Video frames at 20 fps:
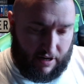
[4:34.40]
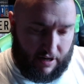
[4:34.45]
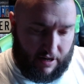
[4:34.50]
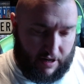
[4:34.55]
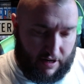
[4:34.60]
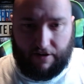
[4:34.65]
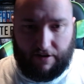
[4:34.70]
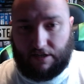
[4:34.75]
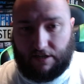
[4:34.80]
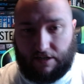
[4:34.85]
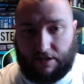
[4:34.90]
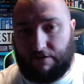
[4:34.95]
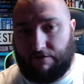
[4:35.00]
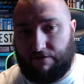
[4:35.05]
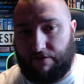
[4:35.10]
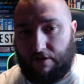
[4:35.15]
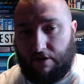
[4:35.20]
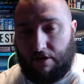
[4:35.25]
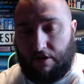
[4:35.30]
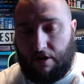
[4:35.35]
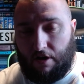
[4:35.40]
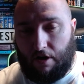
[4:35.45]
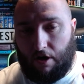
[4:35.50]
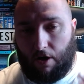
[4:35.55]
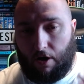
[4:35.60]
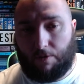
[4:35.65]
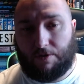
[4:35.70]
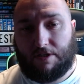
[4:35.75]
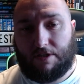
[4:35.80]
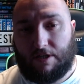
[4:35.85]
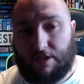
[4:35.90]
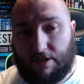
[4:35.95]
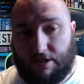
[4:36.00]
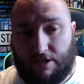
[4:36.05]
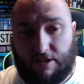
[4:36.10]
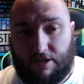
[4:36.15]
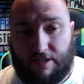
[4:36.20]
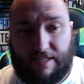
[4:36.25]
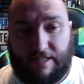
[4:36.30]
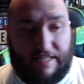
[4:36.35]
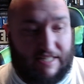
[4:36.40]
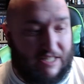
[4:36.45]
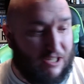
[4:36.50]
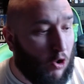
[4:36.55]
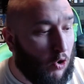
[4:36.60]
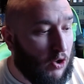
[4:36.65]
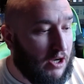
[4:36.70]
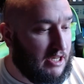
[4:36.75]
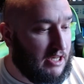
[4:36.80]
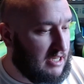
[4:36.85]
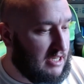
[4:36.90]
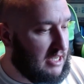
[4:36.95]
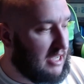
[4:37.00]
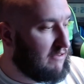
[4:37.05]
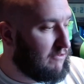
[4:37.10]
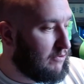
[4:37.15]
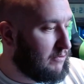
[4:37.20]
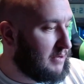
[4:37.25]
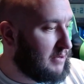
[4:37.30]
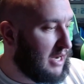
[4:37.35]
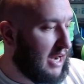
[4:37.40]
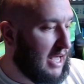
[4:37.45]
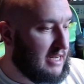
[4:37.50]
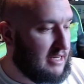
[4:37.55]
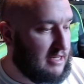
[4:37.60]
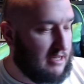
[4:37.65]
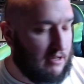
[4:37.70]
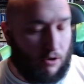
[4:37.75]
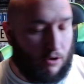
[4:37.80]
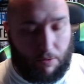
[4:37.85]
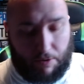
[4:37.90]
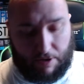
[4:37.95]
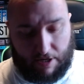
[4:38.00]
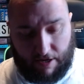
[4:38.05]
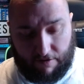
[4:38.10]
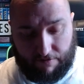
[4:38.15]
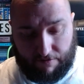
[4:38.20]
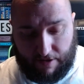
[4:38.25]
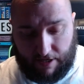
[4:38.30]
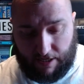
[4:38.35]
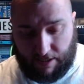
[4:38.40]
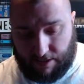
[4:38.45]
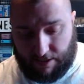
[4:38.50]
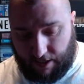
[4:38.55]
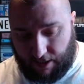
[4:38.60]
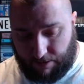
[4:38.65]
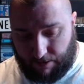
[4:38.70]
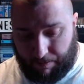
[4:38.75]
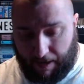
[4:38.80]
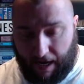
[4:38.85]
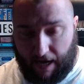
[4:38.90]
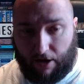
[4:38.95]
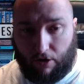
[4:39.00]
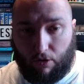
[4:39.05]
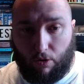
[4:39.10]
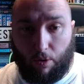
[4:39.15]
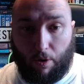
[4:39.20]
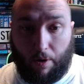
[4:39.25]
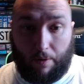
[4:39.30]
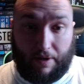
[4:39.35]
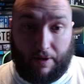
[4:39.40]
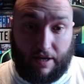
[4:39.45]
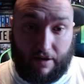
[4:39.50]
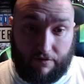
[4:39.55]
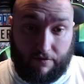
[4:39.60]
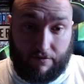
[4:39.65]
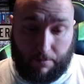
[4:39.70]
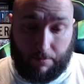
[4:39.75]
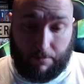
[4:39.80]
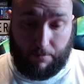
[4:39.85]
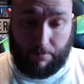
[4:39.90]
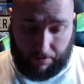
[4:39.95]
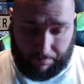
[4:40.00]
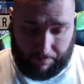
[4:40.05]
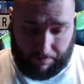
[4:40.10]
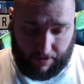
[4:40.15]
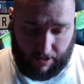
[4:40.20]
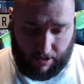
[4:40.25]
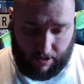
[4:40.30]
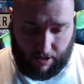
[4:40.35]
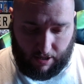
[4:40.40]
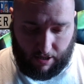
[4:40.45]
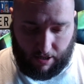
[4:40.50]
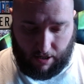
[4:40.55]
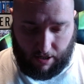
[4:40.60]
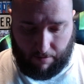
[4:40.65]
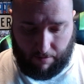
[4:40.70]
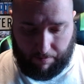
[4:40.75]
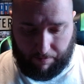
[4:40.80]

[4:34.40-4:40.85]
In fact, if I was to decide to give up collecting, I would gift these things back, or I would gift them on.